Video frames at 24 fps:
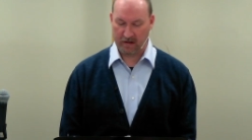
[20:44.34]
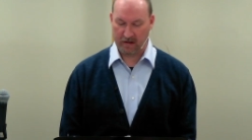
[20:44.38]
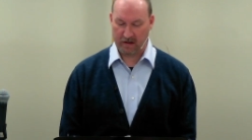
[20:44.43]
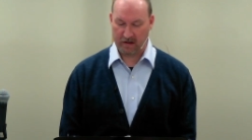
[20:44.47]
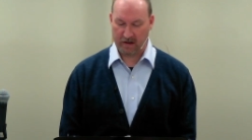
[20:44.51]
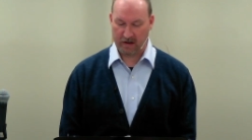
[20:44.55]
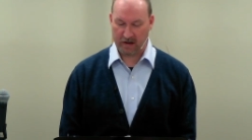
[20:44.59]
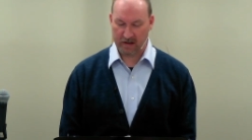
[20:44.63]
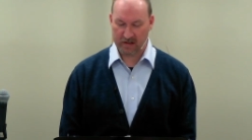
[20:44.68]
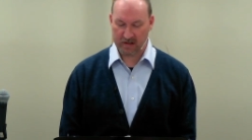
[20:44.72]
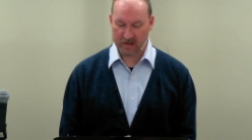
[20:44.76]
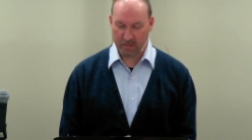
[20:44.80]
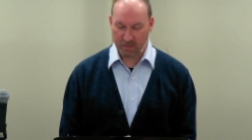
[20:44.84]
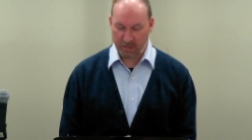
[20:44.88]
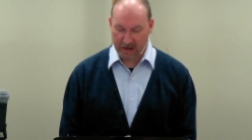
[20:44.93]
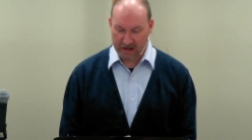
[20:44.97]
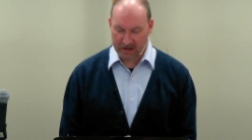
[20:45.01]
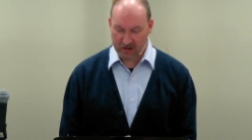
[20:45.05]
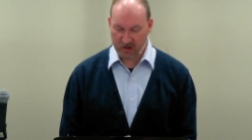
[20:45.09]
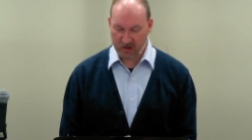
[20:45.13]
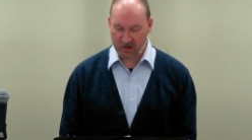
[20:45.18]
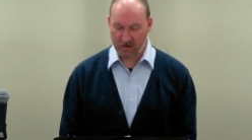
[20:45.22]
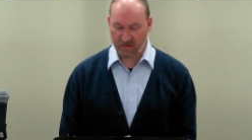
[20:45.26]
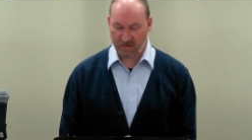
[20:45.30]
It's a
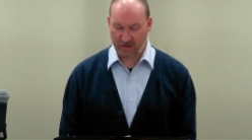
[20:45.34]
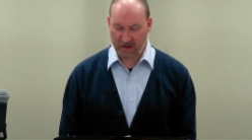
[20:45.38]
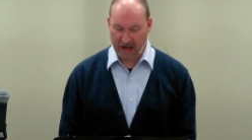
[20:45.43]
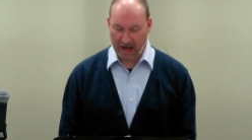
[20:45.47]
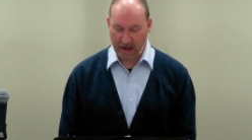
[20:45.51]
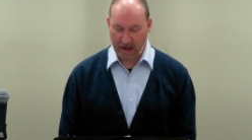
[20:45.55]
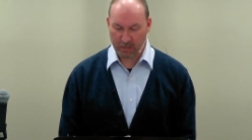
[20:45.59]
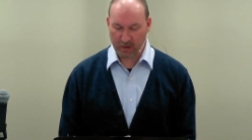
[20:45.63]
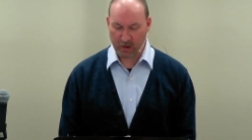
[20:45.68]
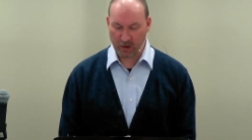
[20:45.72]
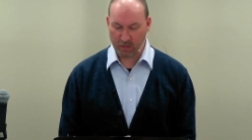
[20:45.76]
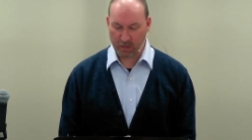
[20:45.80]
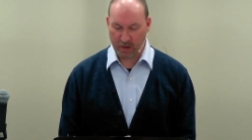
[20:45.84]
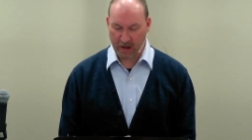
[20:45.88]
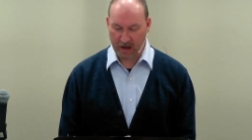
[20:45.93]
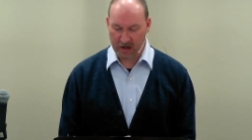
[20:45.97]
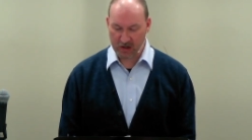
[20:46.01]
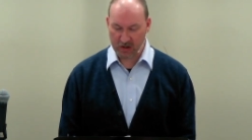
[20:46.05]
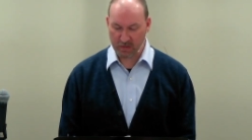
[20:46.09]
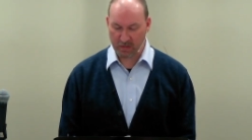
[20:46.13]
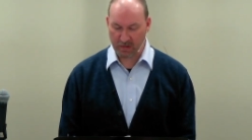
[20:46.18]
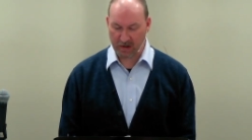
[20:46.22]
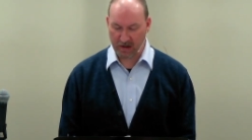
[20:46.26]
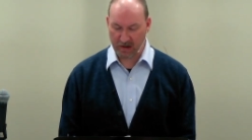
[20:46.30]
picture of capital
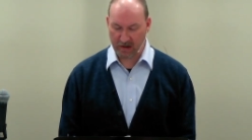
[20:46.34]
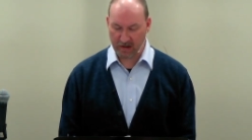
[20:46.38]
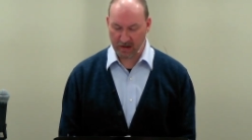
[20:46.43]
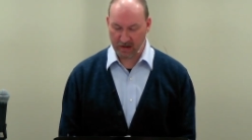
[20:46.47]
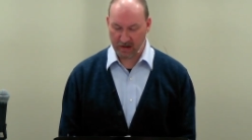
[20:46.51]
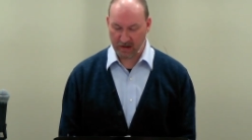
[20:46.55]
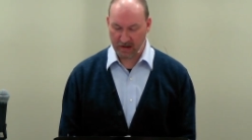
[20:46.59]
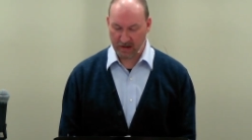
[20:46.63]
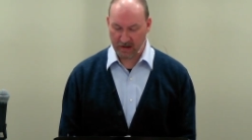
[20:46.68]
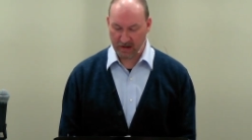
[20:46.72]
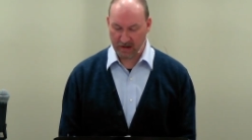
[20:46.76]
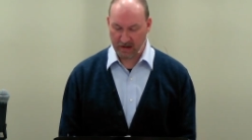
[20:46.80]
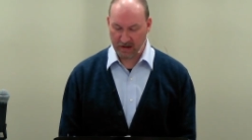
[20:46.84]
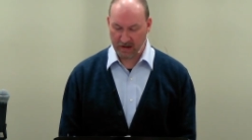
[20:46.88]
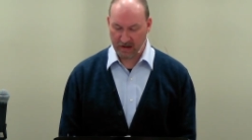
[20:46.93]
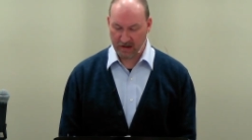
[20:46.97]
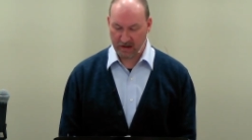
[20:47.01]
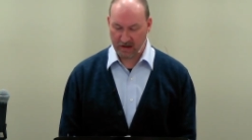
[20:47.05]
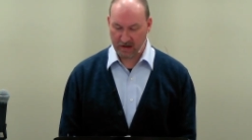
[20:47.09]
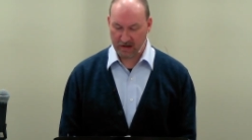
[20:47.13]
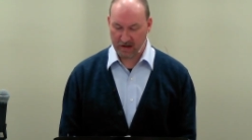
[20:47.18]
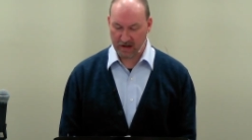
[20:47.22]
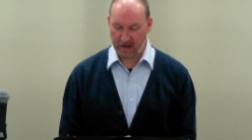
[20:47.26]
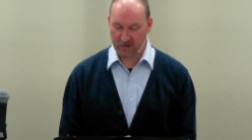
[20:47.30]
punishment,
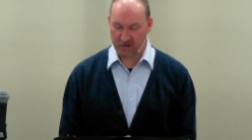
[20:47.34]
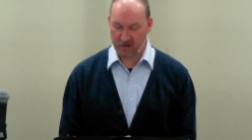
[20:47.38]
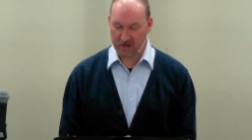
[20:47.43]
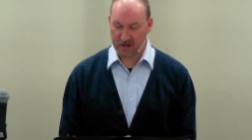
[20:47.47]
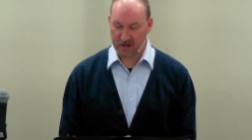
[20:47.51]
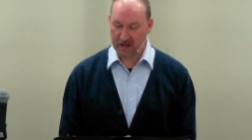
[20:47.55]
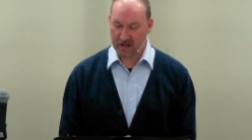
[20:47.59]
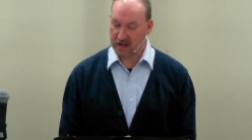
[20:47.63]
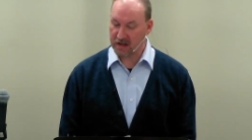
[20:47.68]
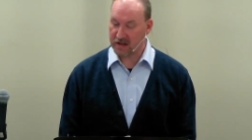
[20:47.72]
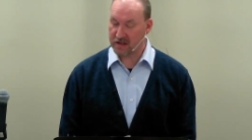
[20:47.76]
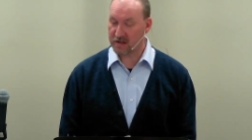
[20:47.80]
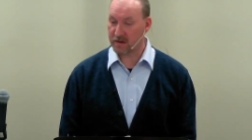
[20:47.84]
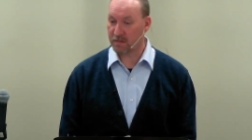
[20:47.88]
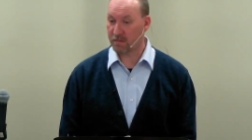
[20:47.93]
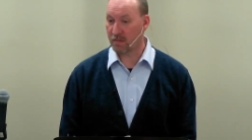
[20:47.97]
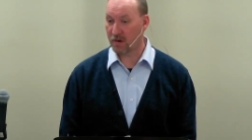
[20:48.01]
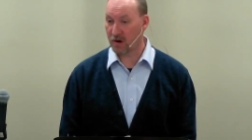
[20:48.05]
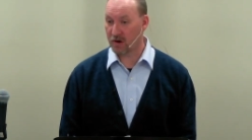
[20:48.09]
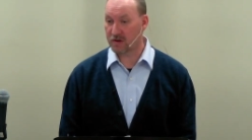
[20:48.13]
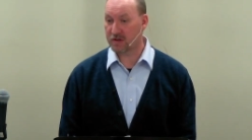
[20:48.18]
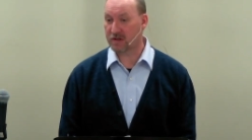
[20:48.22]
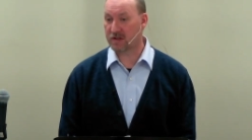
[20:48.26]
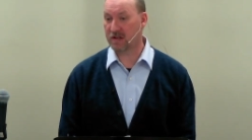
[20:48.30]
yet the key to
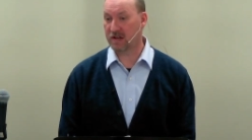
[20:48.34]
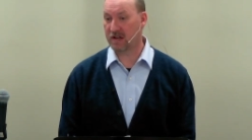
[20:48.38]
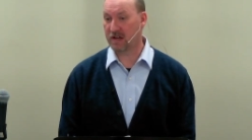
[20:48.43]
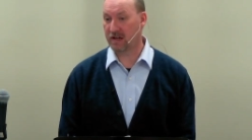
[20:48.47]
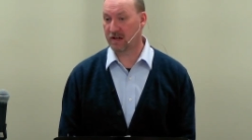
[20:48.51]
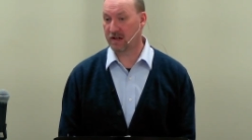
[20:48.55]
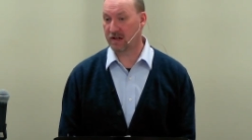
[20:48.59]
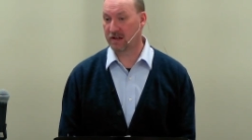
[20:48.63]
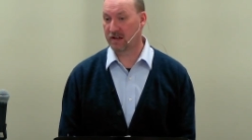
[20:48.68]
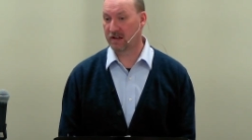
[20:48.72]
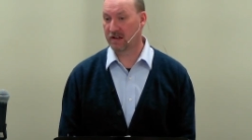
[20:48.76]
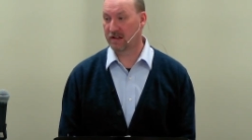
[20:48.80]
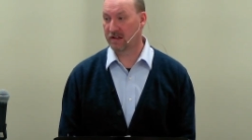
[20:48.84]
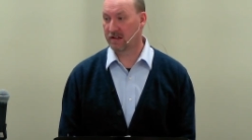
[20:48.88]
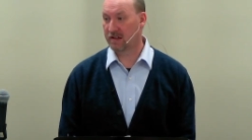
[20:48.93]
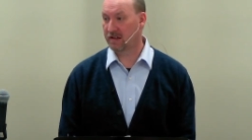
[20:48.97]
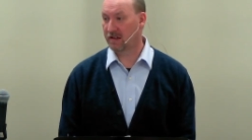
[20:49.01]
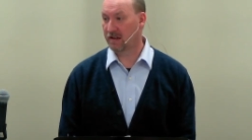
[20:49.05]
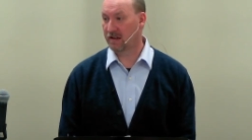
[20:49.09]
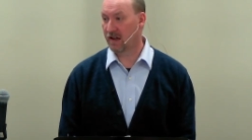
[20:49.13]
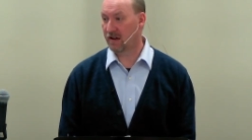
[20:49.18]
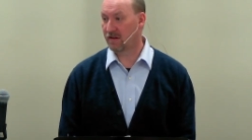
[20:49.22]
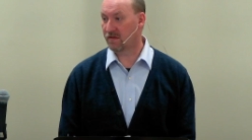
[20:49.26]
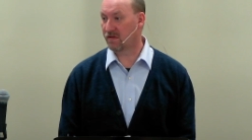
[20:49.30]
mercy
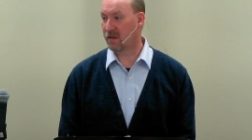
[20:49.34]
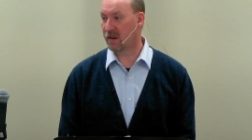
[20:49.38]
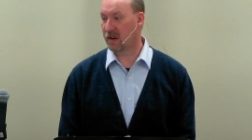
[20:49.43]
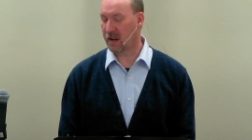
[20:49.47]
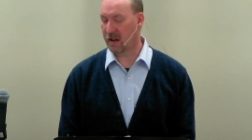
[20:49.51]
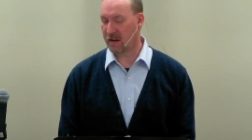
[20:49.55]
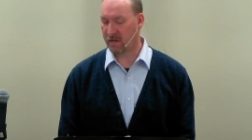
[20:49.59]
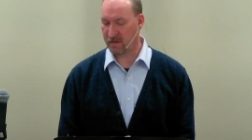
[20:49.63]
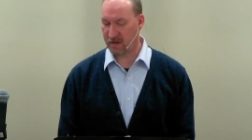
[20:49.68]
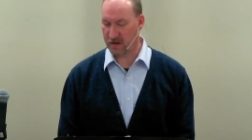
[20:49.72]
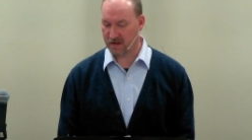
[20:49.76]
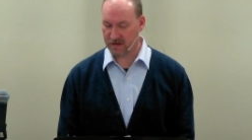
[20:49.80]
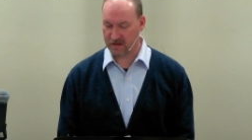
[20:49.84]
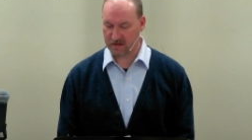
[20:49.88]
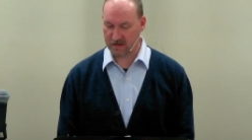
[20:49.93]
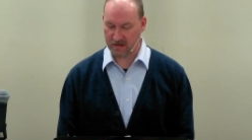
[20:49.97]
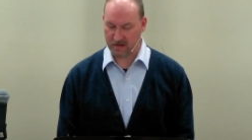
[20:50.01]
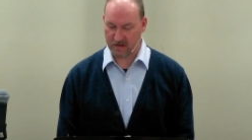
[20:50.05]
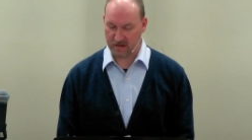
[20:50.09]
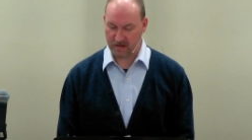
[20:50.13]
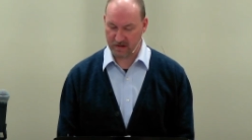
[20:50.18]
and forgiveness.